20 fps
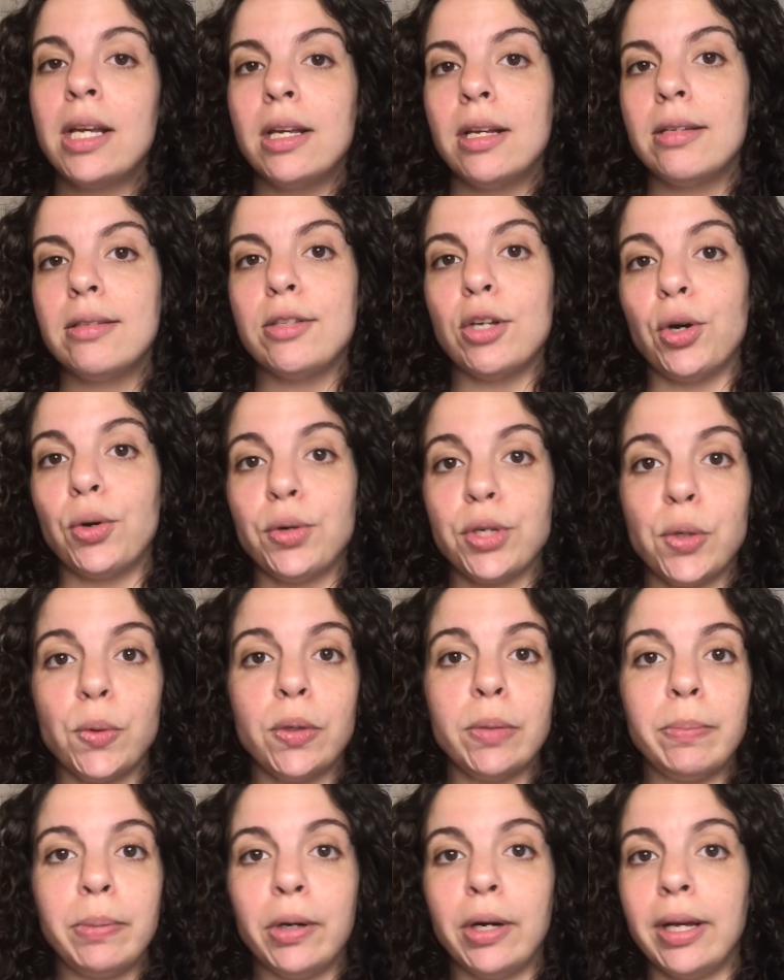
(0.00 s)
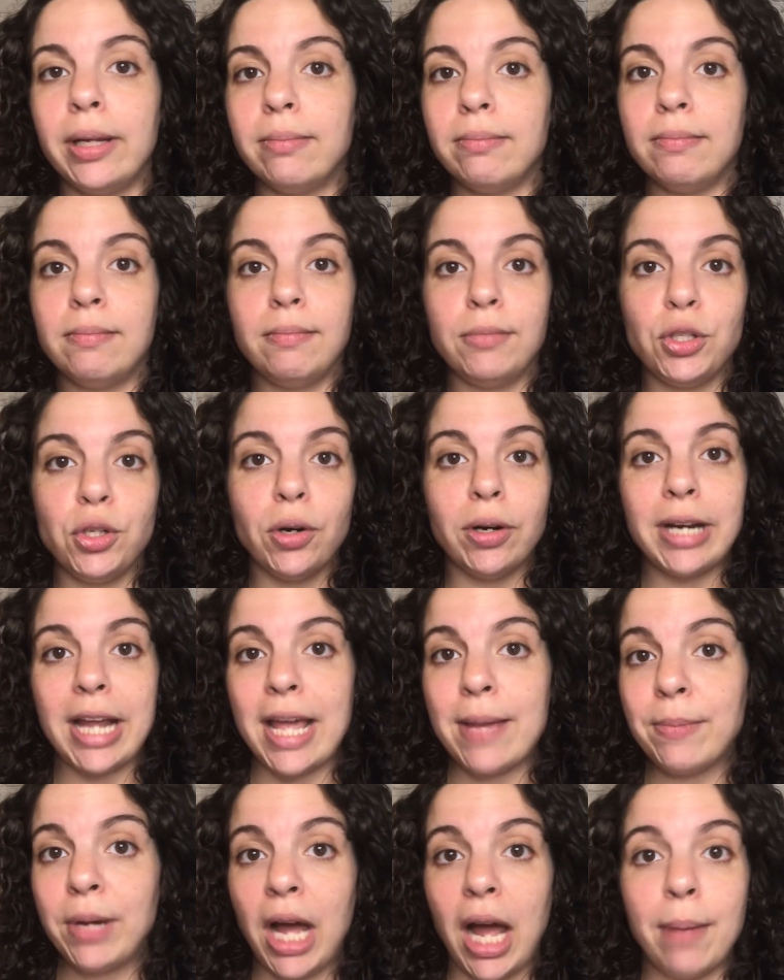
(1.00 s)
So you would put your
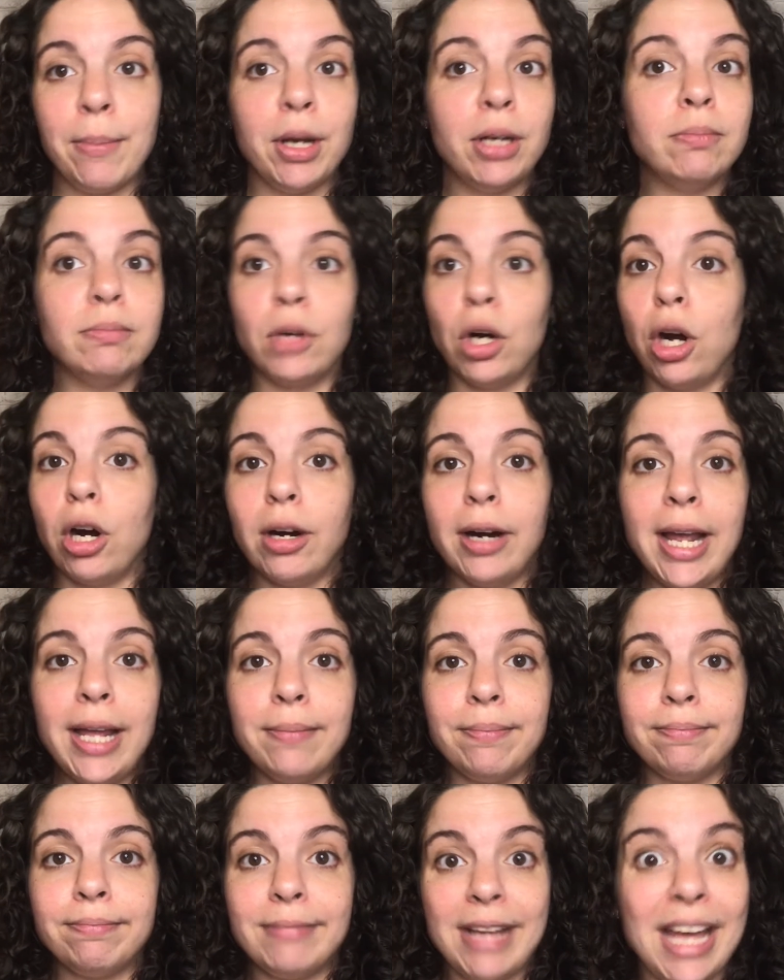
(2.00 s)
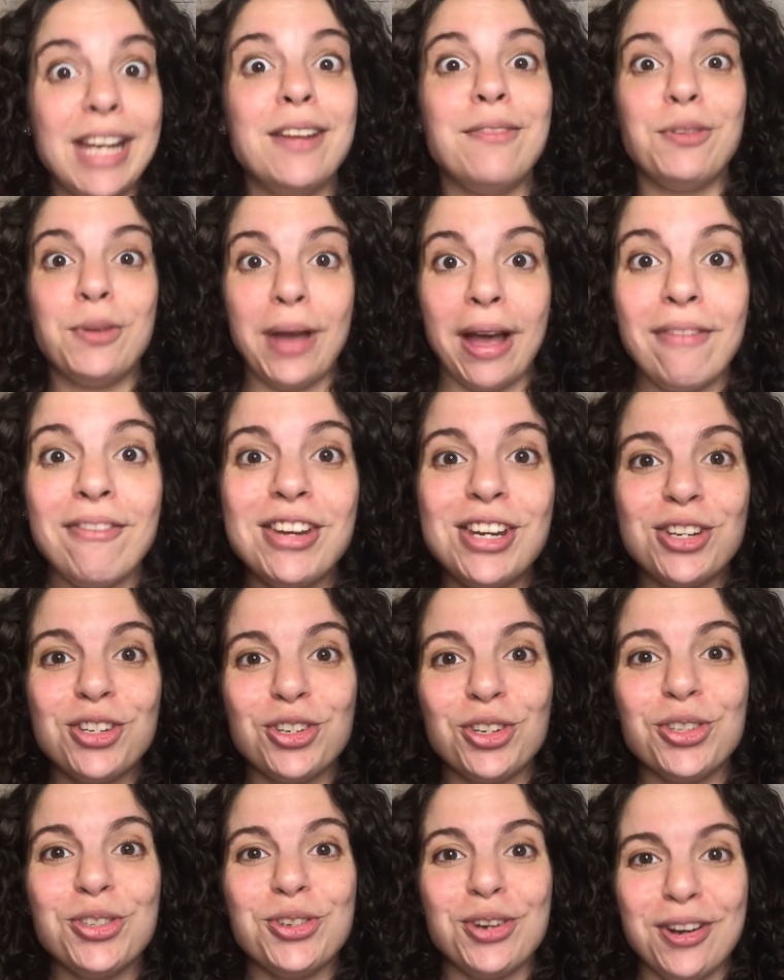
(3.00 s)
name, comma, RN. And if you have
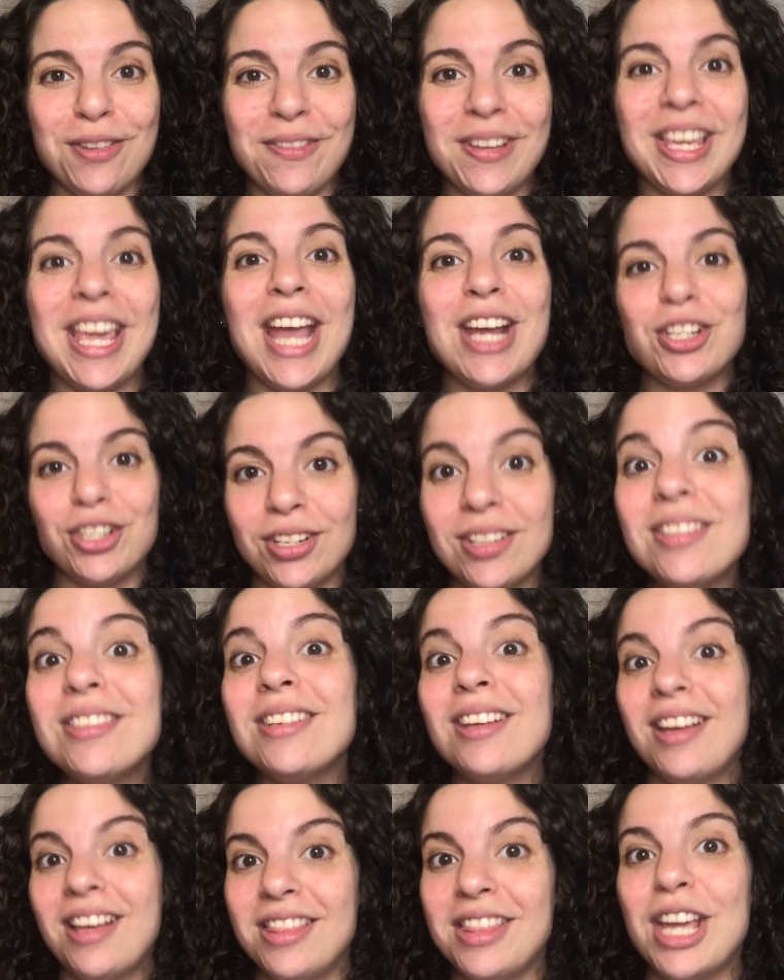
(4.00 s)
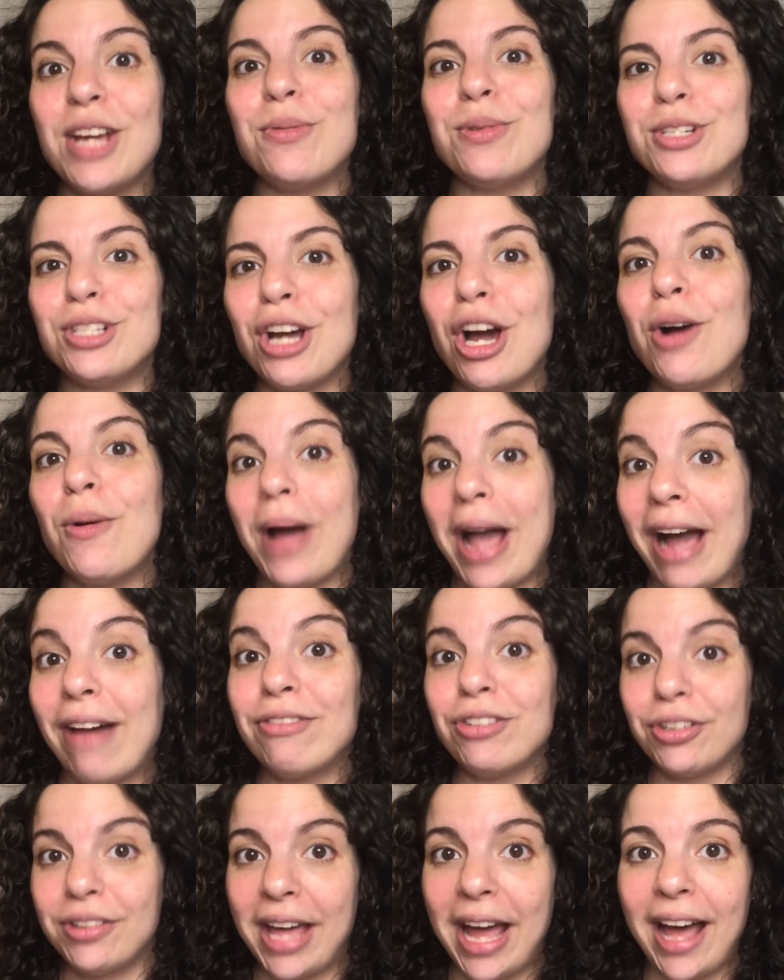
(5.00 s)
additional certifications, they would go
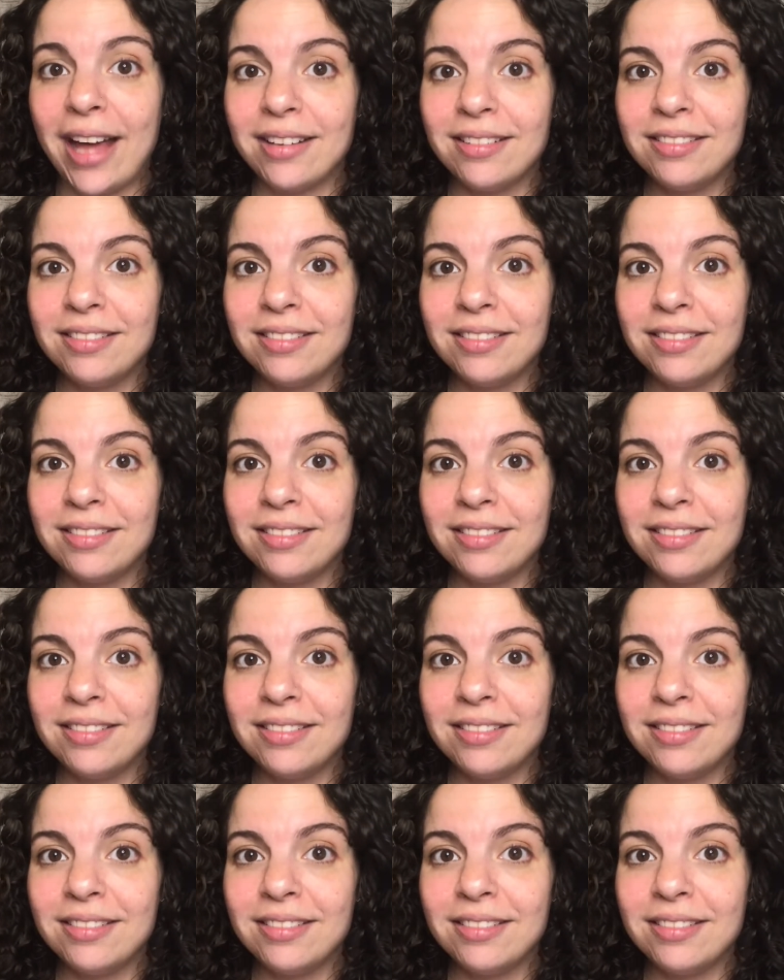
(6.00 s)
after that.